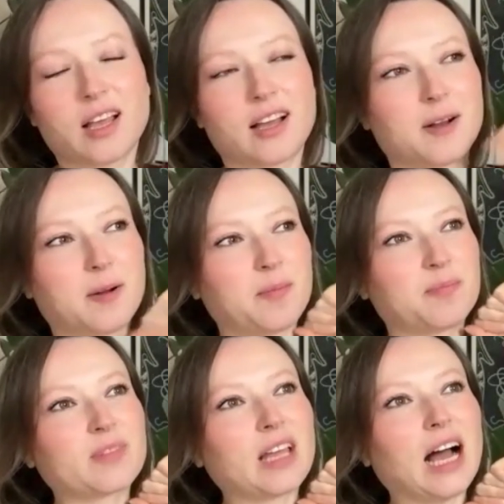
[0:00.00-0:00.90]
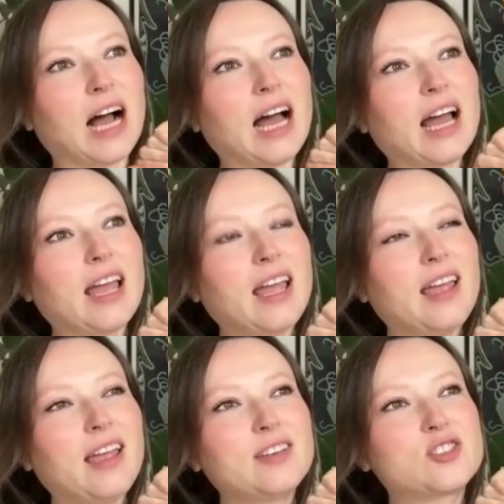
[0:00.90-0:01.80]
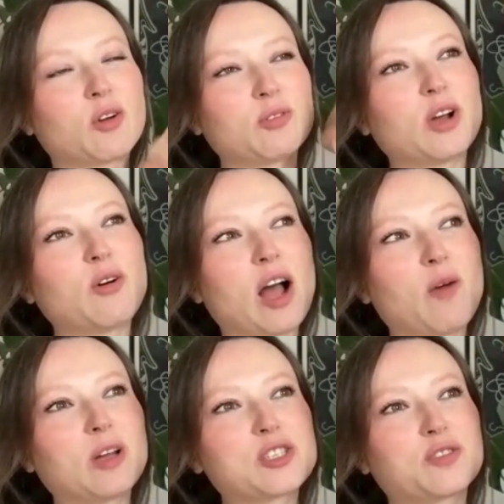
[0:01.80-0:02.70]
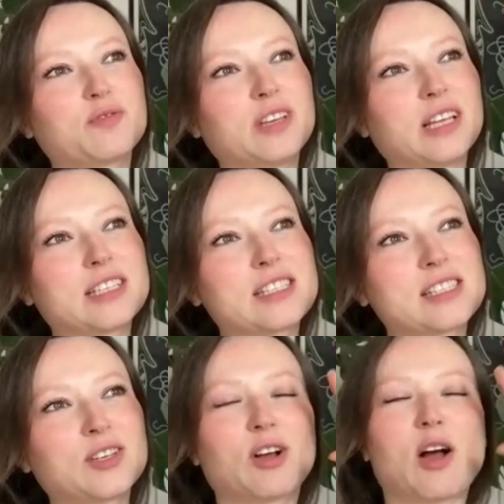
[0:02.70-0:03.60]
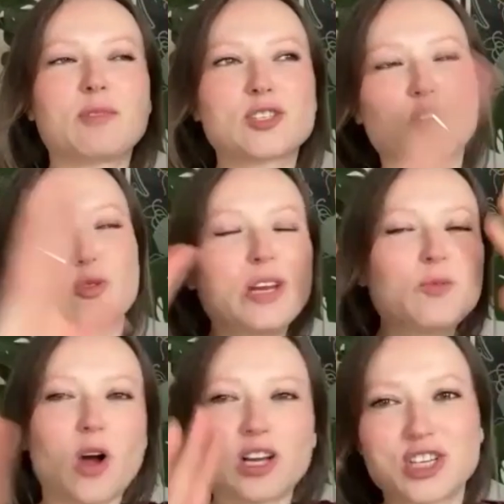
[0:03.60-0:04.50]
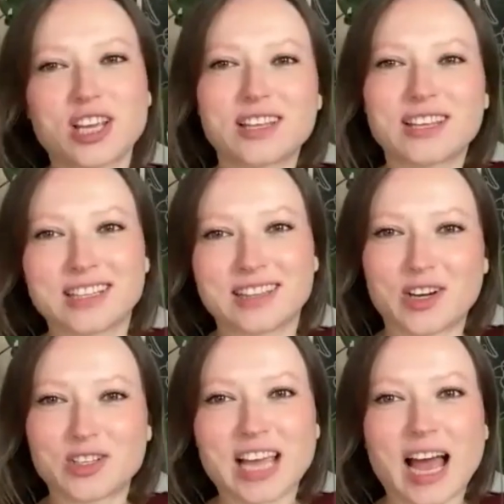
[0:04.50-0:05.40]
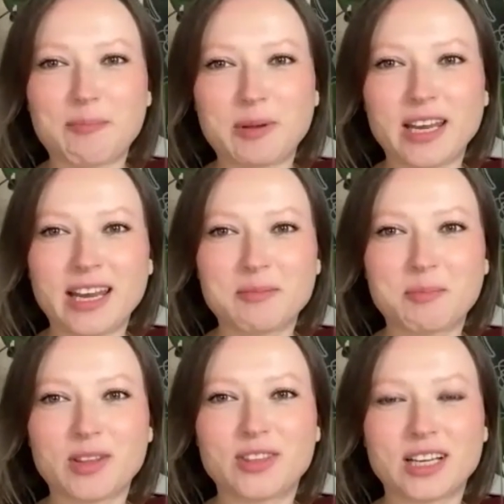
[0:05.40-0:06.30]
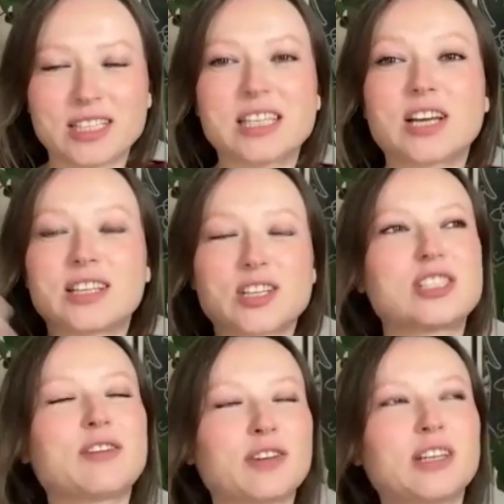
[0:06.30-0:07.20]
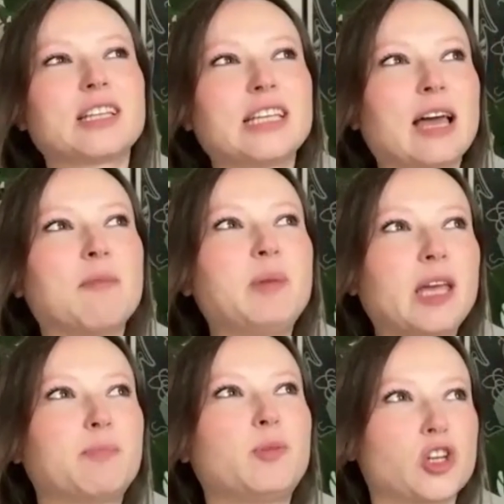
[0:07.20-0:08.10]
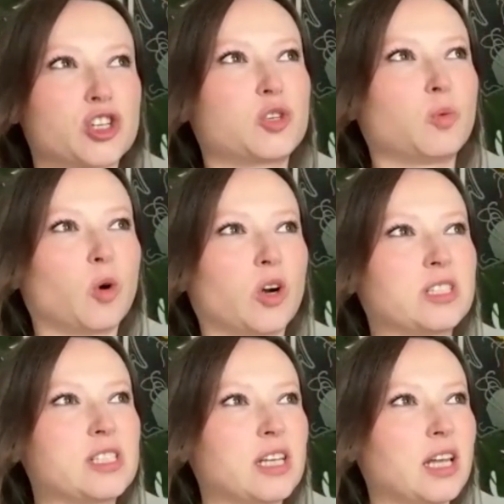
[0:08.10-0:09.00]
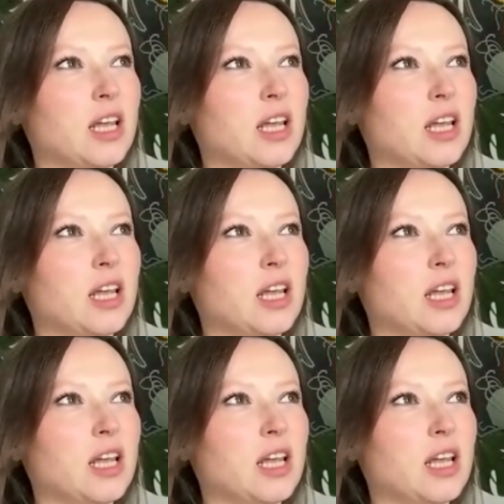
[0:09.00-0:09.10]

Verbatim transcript: Um, I don't know how much of it, you know, how much greenwashing there is happening, but there is, there, there's definitely a big push towards